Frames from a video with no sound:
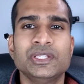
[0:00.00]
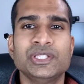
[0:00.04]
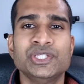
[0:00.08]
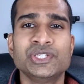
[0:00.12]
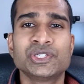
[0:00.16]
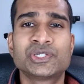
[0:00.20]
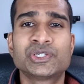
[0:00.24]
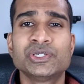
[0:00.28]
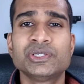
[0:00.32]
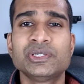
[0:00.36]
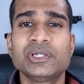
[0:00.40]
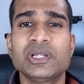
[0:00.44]

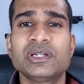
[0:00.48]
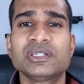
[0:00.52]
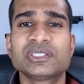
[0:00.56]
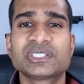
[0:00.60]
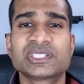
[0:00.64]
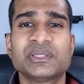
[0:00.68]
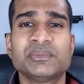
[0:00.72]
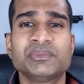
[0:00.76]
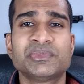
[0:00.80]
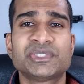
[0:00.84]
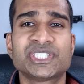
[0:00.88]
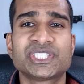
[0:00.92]
You could
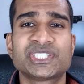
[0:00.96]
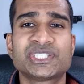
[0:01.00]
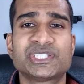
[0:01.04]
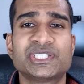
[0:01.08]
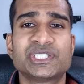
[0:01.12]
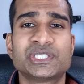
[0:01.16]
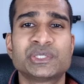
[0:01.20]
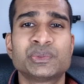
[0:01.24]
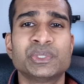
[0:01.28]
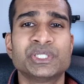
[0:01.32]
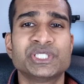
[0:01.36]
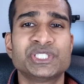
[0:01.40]
ask them just
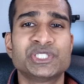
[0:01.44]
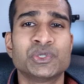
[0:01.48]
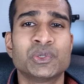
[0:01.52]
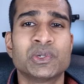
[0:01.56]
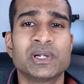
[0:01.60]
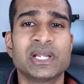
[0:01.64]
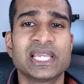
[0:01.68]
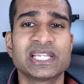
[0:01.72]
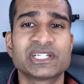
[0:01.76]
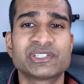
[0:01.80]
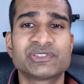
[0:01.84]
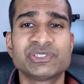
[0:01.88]
to switch
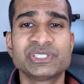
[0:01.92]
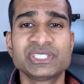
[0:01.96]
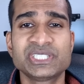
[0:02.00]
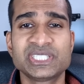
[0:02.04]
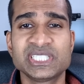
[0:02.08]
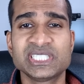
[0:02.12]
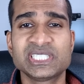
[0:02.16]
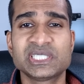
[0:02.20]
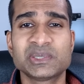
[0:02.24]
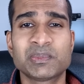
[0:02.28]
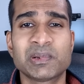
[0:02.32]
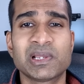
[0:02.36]
your
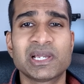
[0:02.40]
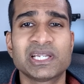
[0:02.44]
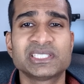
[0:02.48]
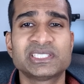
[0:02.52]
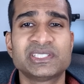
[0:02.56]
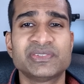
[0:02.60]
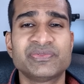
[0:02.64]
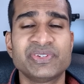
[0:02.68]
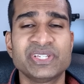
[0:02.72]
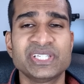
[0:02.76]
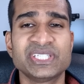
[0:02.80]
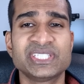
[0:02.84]
electricity supply
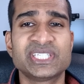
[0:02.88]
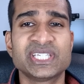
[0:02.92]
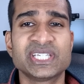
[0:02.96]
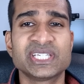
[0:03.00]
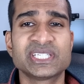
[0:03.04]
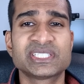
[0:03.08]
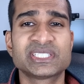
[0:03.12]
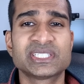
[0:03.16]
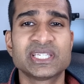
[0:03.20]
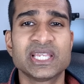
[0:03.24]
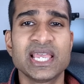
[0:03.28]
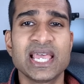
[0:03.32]
to
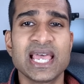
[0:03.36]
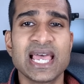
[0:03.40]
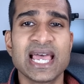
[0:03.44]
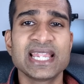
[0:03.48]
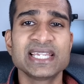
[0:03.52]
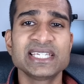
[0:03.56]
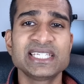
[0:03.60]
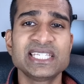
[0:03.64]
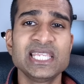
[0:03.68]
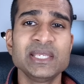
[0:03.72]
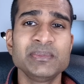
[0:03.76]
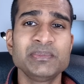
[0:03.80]
V6
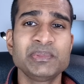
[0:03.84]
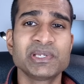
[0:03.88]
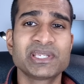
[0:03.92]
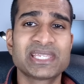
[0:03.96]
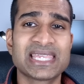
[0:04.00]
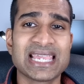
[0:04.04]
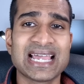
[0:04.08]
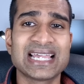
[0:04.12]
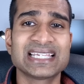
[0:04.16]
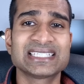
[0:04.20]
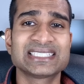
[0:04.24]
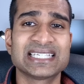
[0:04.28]
and keep your
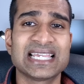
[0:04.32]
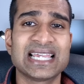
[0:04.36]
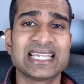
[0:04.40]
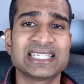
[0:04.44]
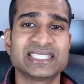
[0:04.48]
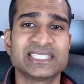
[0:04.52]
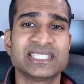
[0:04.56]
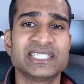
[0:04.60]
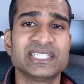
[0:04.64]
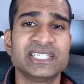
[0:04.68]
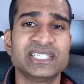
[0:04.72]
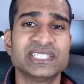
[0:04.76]
gas
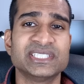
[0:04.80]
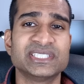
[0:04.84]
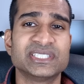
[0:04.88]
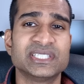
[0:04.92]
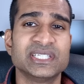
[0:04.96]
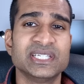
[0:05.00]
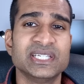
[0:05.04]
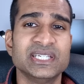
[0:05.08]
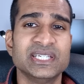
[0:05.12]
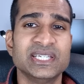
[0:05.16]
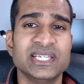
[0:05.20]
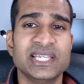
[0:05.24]
as it
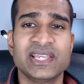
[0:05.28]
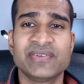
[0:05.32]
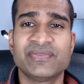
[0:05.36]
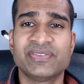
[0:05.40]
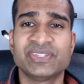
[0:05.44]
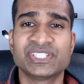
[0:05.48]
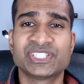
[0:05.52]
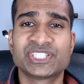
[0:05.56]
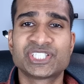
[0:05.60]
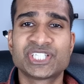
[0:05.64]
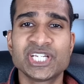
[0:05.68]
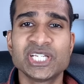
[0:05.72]
is, if
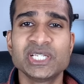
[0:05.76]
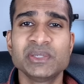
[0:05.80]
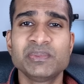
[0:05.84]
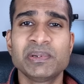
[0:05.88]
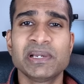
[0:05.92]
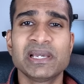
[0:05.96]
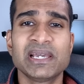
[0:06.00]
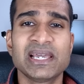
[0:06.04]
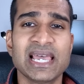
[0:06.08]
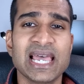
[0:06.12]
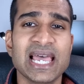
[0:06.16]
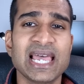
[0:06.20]
it's
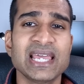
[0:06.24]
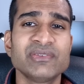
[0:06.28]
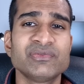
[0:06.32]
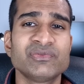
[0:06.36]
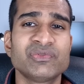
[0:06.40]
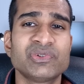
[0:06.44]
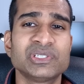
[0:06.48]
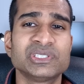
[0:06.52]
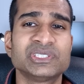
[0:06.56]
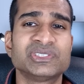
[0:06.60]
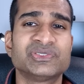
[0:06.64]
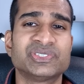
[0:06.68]
cheaper
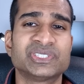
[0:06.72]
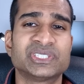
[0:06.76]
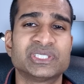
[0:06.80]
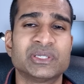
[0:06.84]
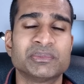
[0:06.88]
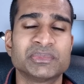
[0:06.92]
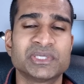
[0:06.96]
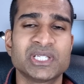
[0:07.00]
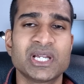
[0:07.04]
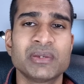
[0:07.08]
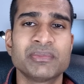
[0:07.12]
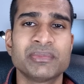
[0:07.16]
and runs for
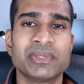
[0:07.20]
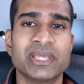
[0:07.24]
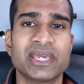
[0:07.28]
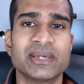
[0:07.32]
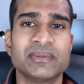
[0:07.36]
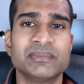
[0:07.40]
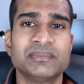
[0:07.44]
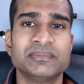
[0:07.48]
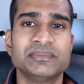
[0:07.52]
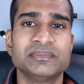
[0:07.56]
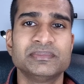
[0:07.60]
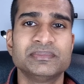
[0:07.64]
some time
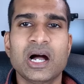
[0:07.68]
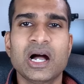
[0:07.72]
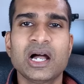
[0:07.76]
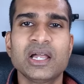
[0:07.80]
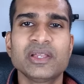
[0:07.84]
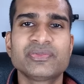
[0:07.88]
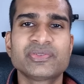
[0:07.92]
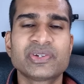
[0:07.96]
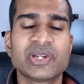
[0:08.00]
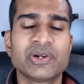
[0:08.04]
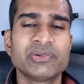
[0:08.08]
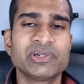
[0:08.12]
yet.
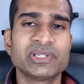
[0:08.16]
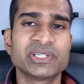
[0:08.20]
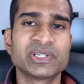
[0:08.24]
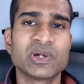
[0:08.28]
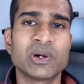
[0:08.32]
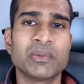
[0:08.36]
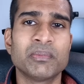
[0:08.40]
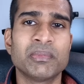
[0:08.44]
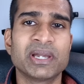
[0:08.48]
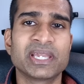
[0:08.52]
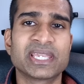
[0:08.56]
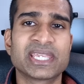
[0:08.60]
I've currently
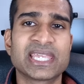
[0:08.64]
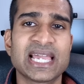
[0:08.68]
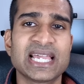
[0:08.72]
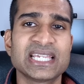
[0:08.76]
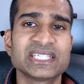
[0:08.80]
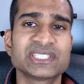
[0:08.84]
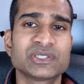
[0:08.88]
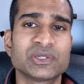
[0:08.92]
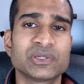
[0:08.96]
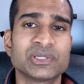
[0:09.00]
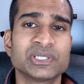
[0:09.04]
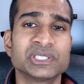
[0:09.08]
got my
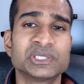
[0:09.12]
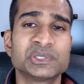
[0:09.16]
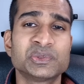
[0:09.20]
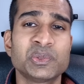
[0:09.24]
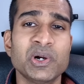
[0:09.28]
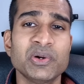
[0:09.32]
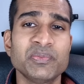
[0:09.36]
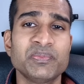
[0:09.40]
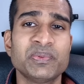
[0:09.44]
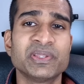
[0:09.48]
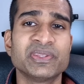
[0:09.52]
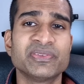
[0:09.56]
gas on a
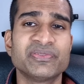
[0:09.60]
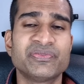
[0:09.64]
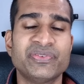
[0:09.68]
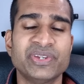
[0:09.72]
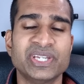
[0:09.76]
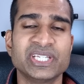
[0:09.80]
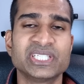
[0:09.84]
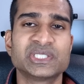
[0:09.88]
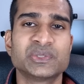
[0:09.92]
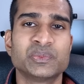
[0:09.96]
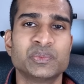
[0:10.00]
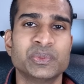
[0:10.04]
12-month
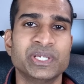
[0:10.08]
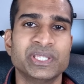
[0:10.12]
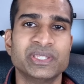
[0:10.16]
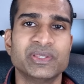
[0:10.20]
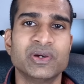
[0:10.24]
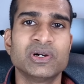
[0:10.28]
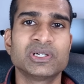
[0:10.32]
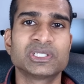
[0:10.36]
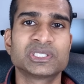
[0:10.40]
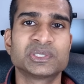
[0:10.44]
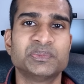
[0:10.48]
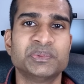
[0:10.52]
fix with
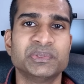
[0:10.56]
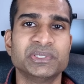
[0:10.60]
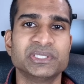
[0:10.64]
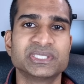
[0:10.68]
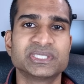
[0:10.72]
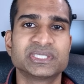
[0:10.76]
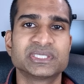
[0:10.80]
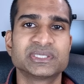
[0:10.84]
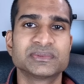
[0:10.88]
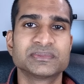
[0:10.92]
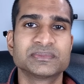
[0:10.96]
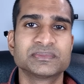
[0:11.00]

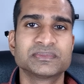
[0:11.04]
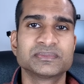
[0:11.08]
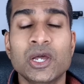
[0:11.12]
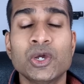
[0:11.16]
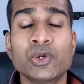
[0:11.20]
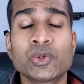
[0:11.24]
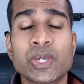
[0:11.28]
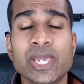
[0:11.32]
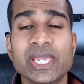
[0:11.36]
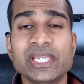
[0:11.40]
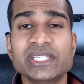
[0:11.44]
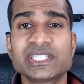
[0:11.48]
Octopus.
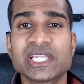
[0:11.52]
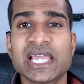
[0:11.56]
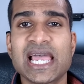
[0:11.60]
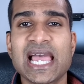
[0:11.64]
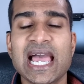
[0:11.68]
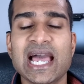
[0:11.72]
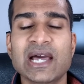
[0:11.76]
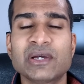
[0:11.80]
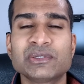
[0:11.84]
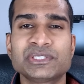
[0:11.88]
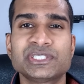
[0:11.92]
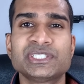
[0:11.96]
Okay, so
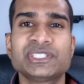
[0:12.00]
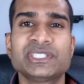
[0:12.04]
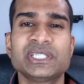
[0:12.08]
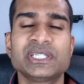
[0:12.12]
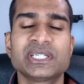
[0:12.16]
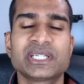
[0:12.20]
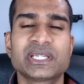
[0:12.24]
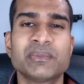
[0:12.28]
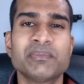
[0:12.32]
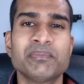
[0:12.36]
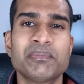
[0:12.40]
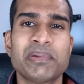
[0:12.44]
how does
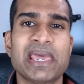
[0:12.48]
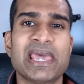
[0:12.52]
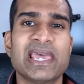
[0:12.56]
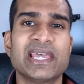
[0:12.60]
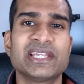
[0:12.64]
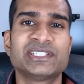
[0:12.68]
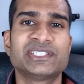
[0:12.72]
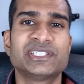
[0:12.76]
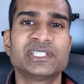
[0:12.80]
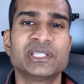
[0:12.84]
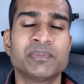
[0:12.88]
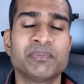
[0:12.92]
it
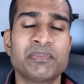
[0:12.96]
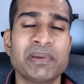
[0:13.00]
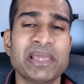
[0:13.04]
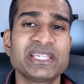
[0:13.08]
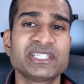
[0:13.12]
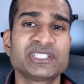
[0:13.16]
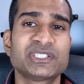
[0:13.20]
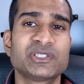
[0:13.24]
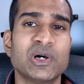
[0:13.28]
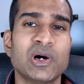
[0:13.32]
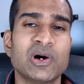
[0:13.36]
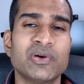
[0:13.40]
compare to the
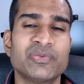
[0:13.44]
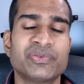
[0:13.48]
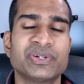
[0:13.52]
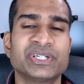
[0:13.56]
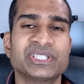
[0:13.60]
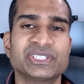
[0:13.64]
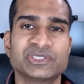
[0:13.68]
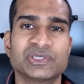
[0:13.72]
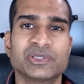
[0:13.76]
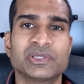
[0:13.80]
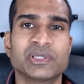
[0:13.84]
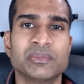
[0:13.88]
best
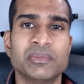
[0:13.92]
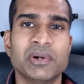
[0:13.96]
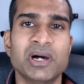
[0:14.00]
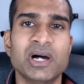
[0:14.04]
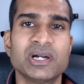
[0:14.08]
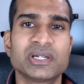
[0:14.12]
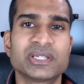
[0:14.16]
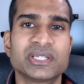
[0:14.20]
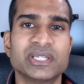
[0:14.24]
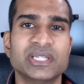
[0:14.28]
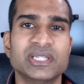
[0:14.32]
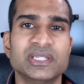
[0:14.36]
offerings on the
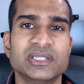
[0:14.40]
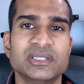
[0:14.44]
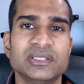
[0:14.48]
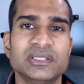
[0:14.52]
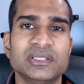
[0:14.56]
market?